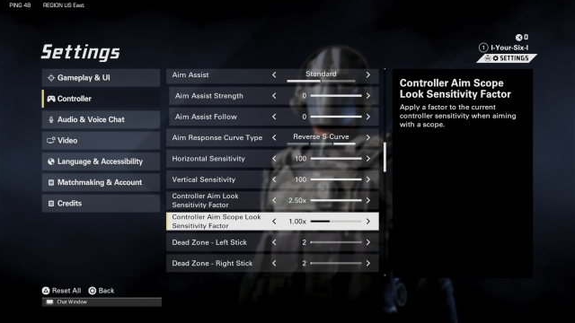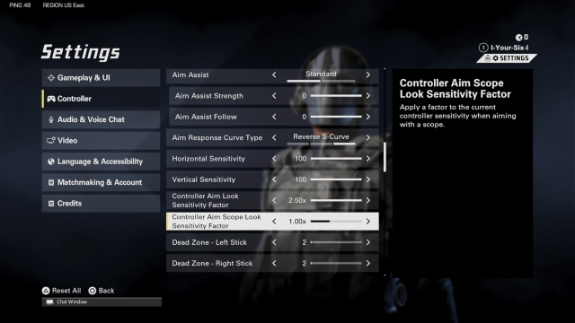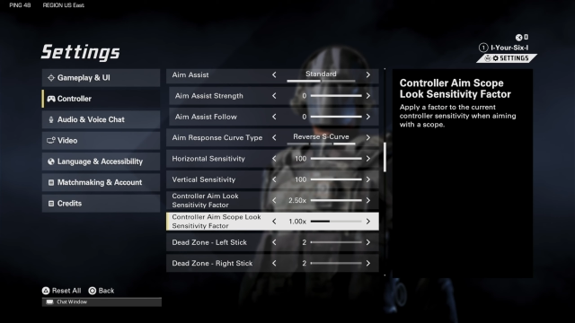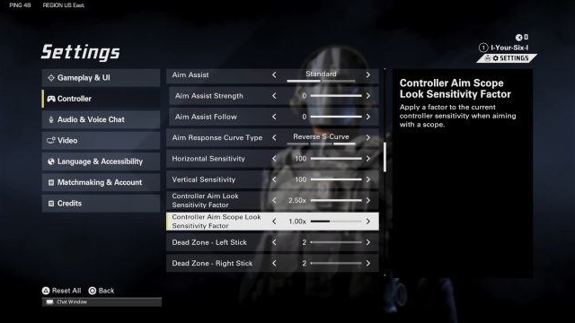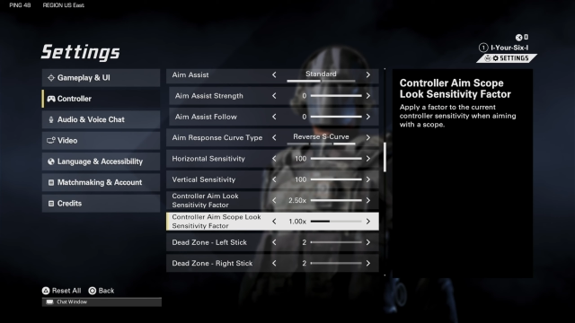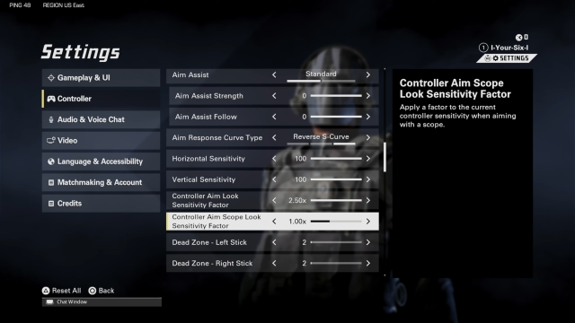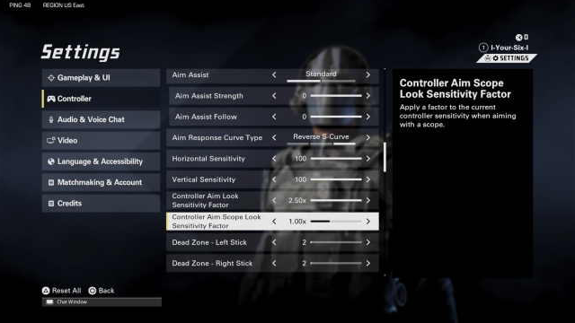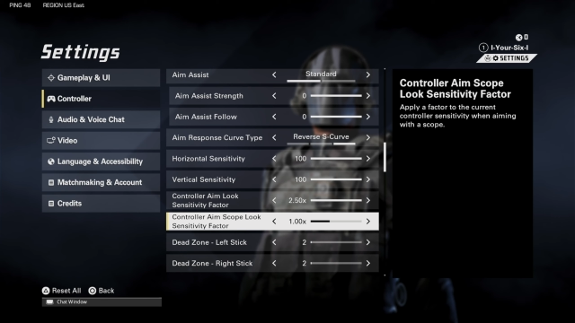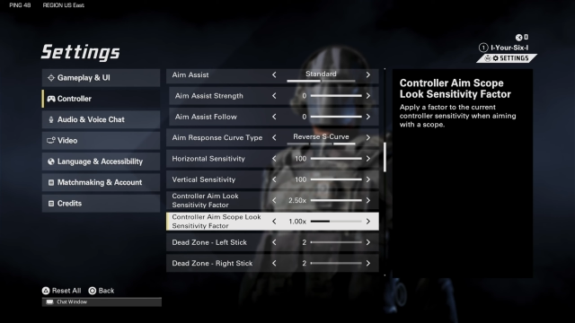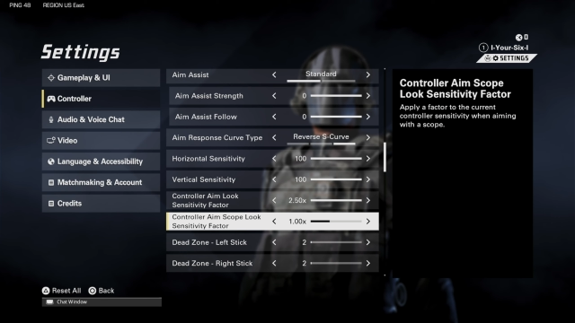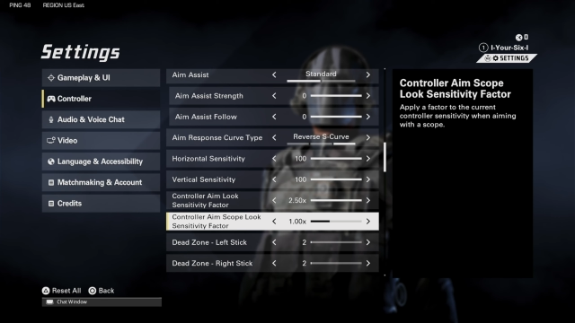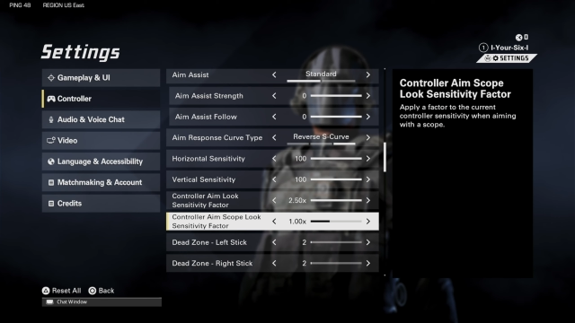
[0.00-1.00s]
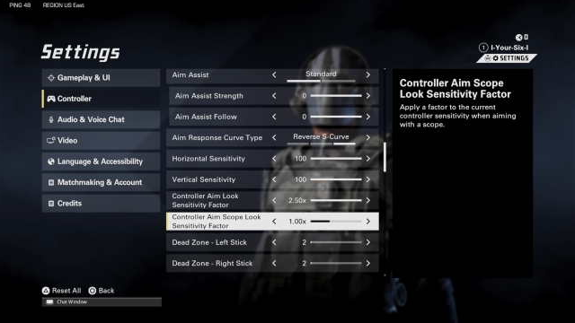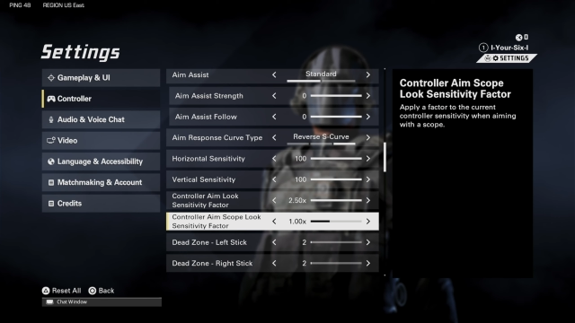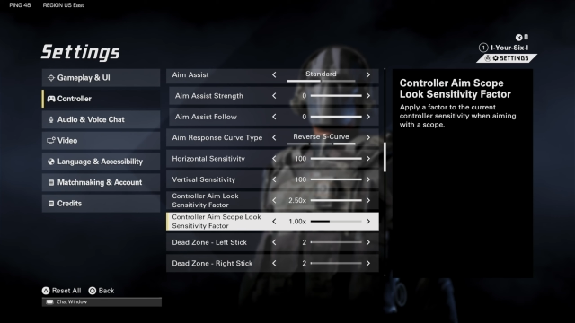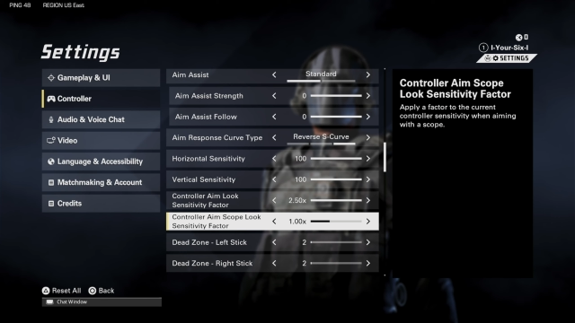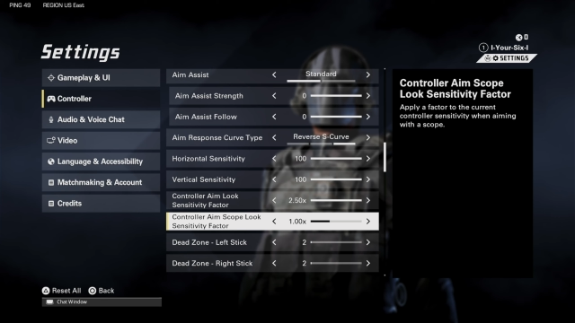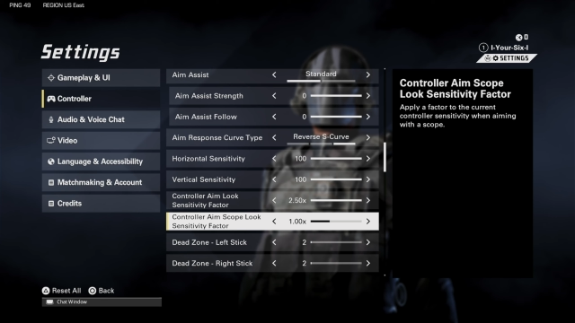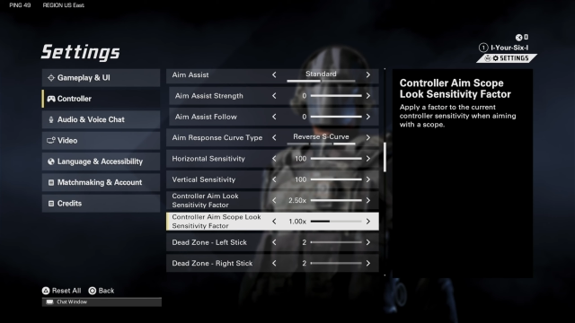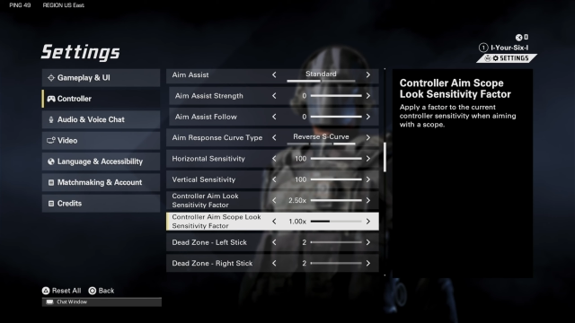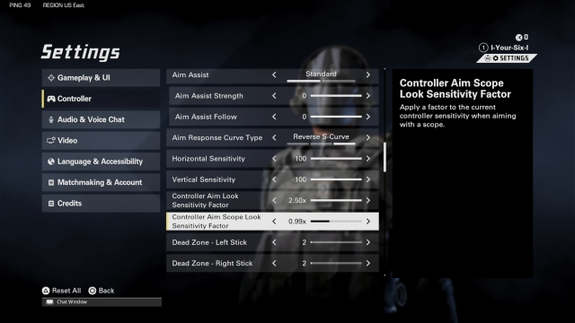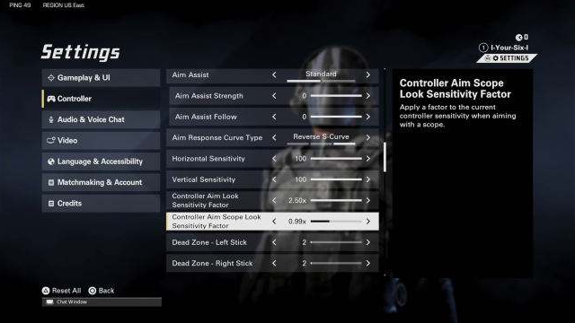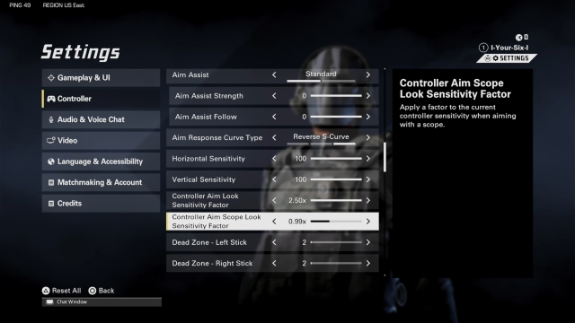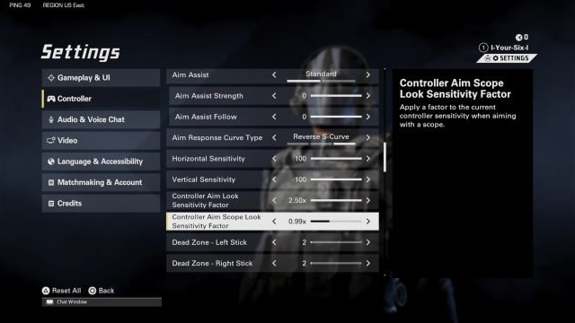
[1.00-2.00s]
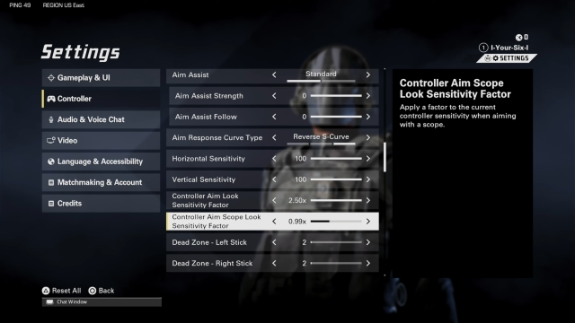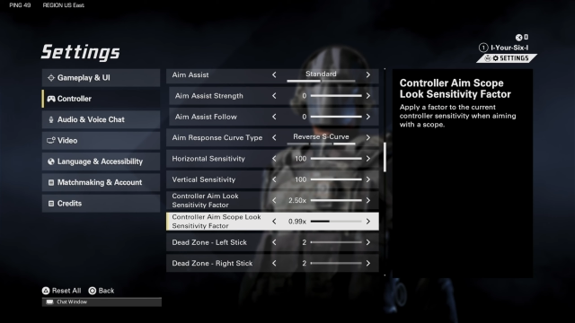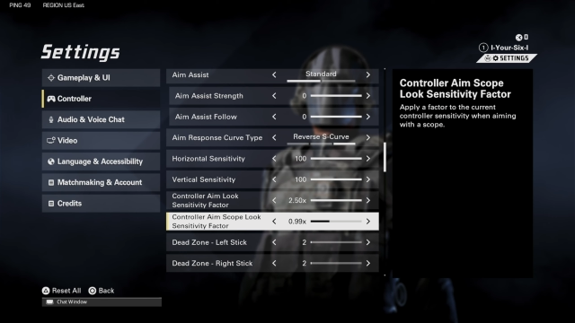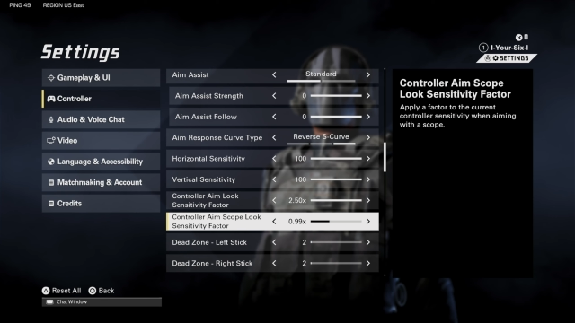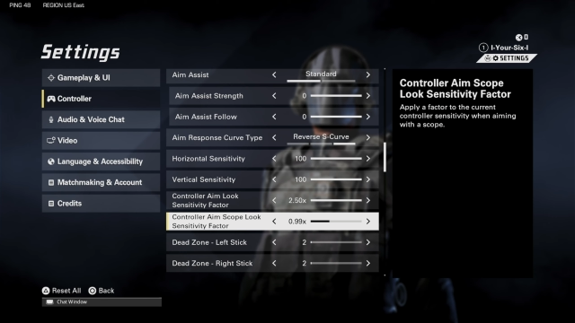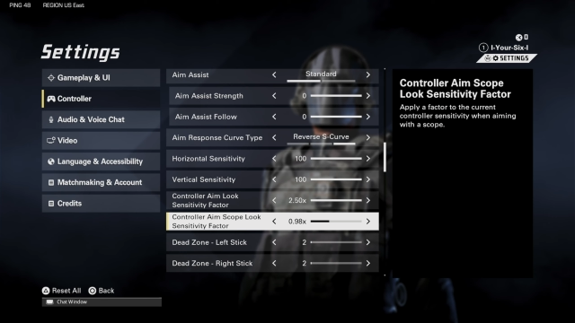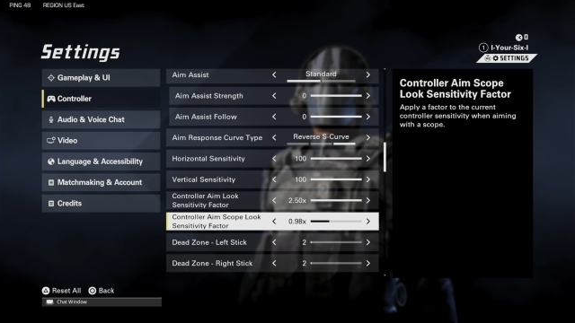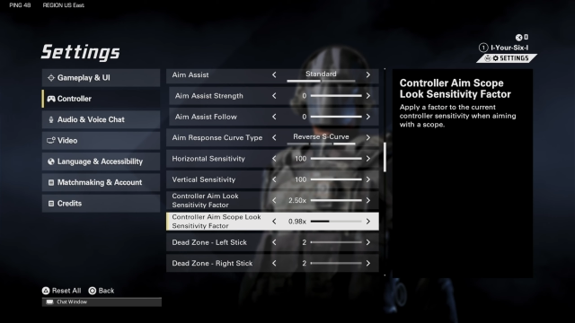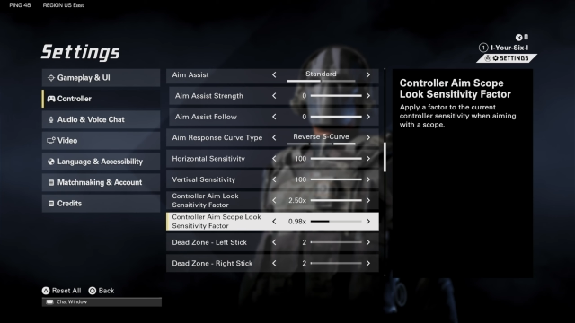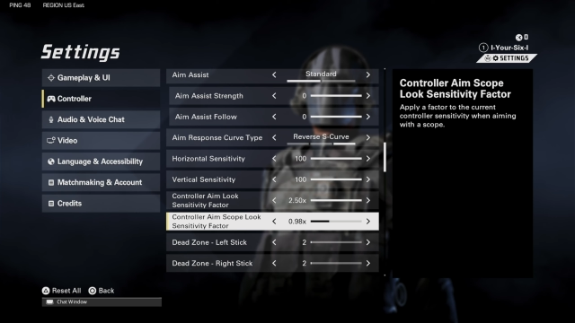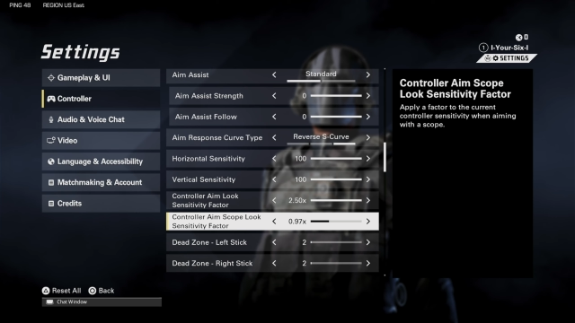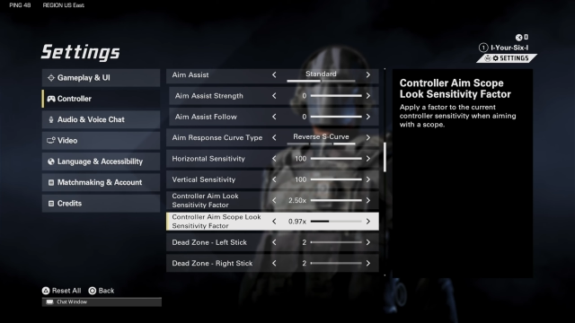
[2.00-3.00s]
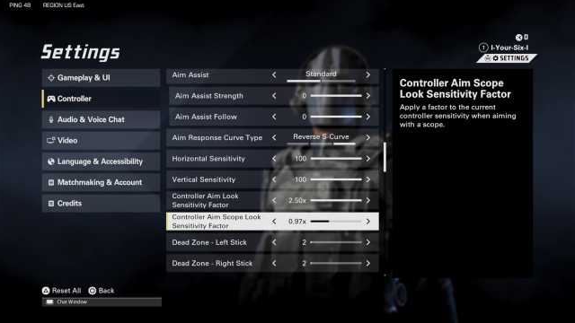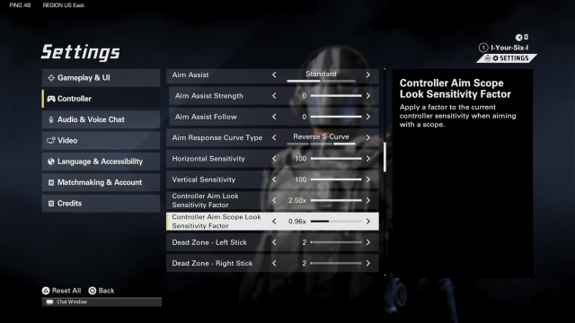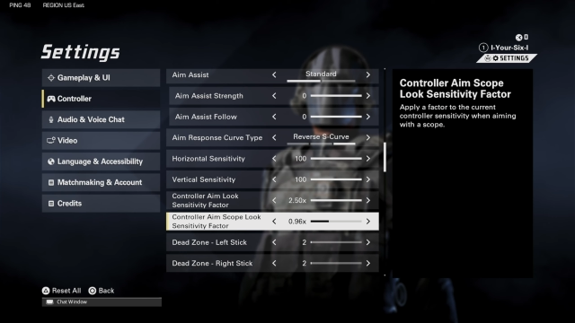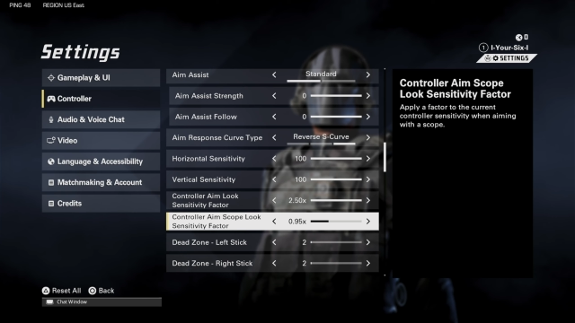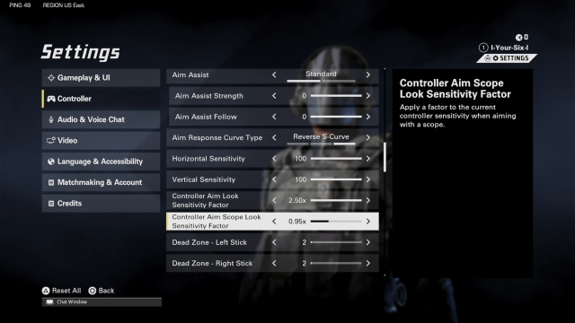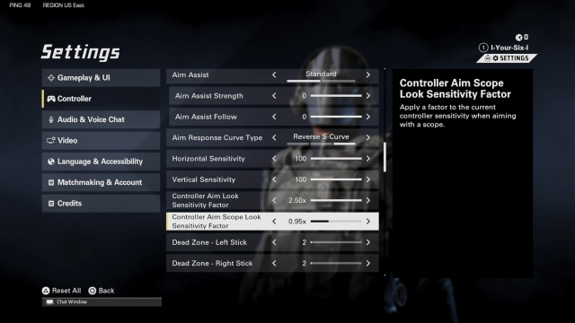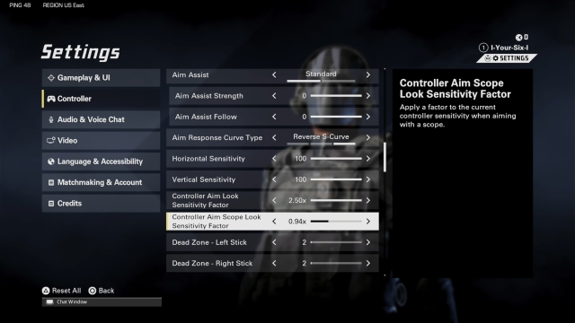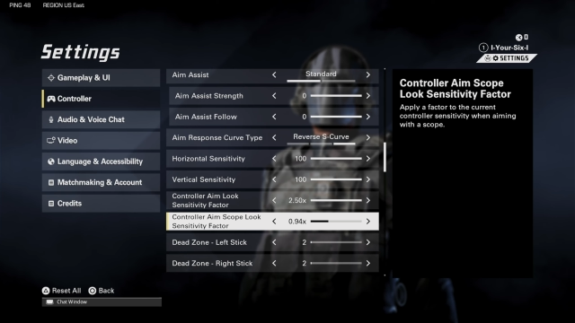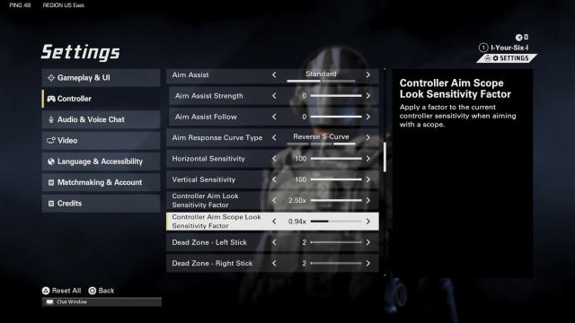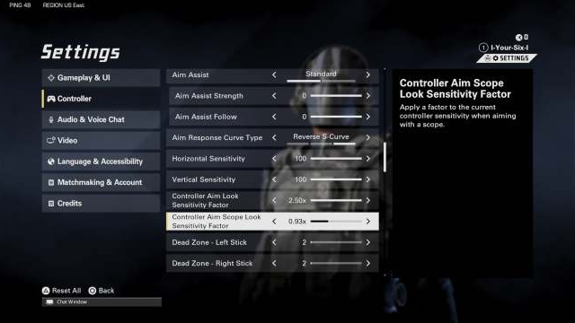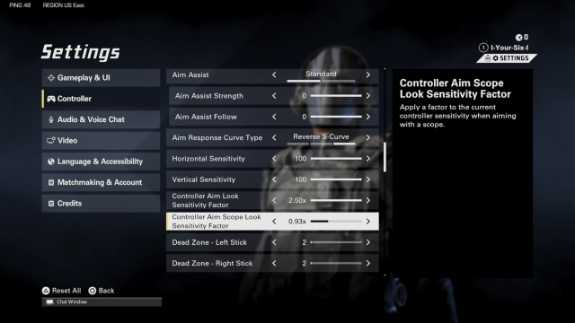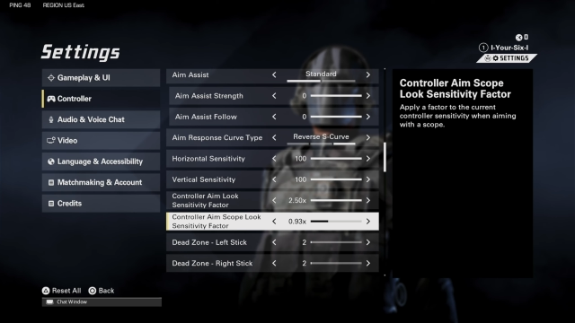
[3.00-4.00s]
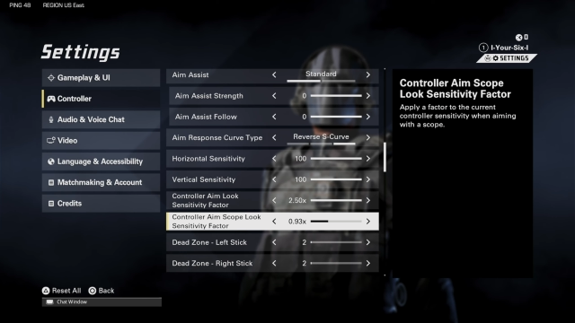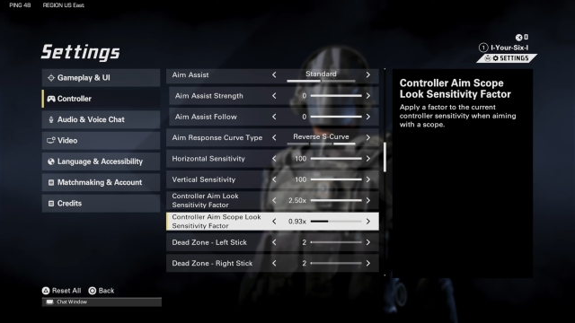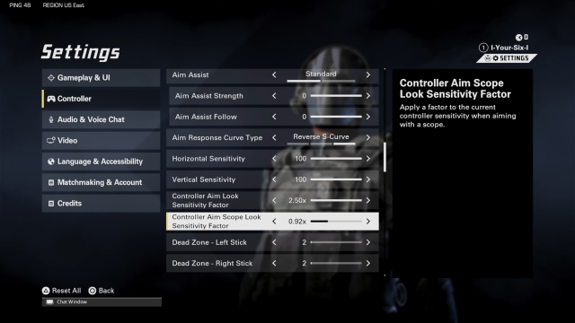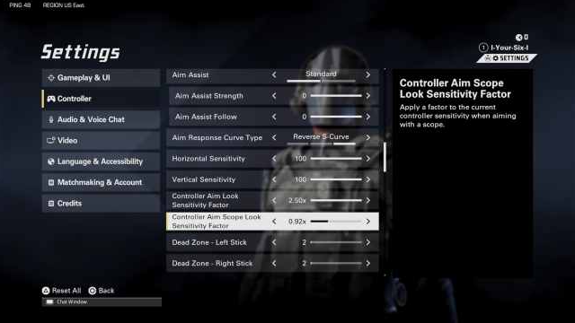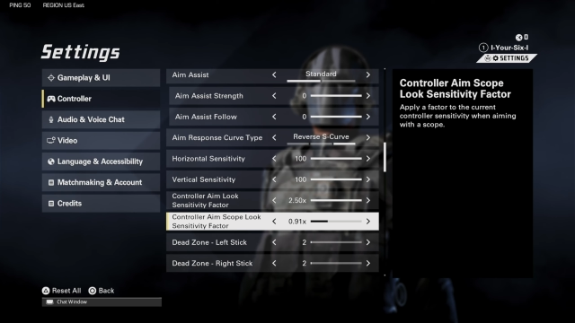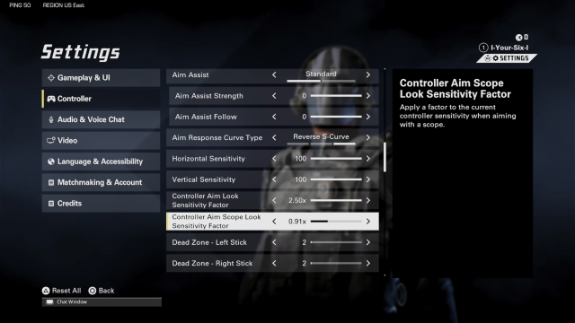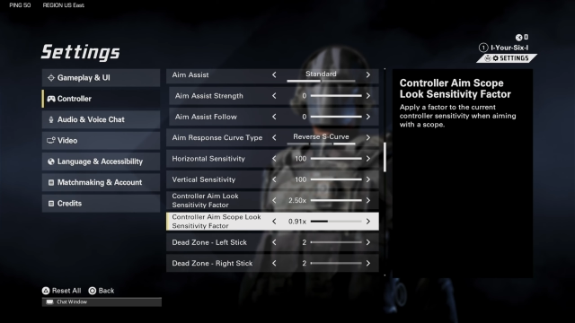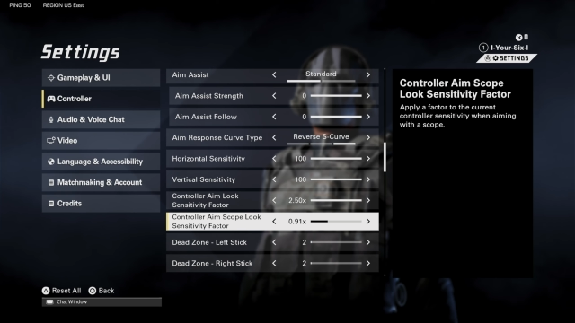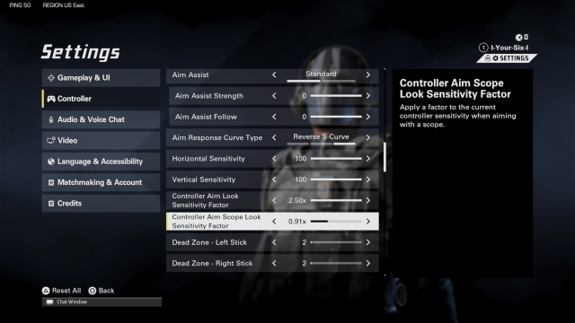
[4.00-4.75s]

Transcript: (no speaker visible)